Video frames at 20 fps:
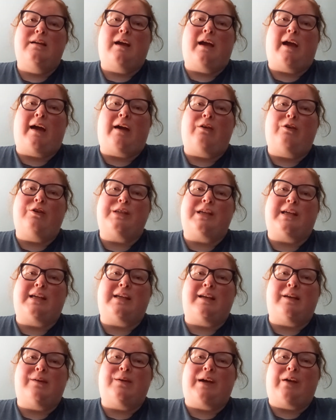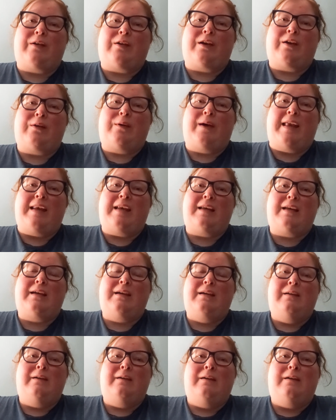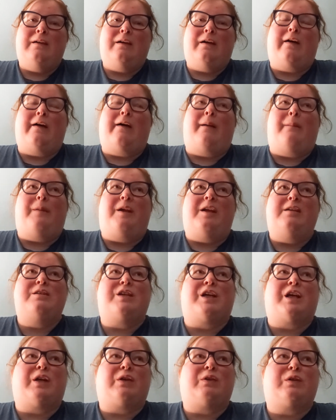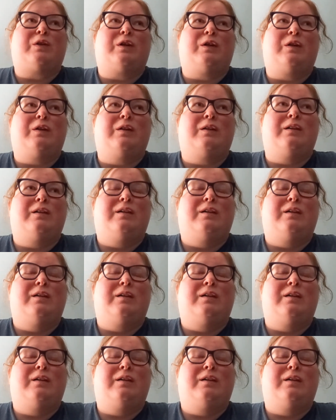how January went. In general,